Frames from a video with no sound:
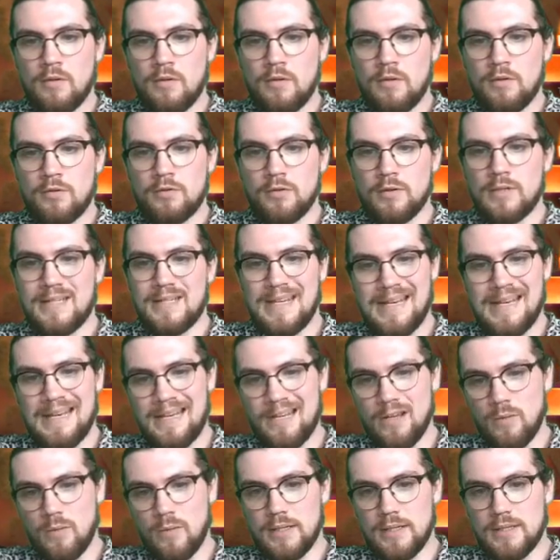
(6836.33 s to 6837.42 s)
So the
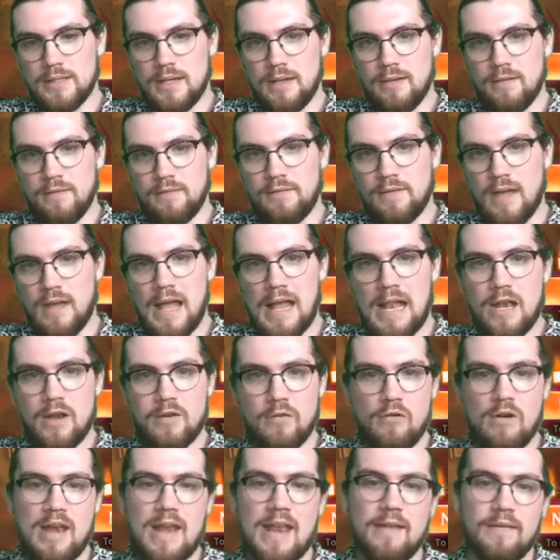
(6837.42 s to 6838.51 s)
dealio is, if Elder
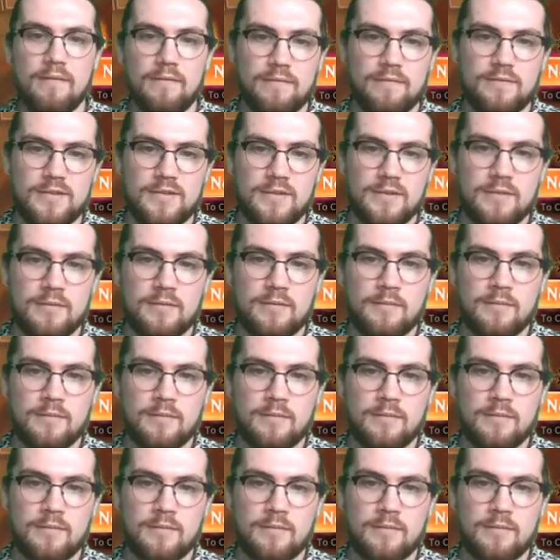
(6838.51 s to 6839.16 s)
lives,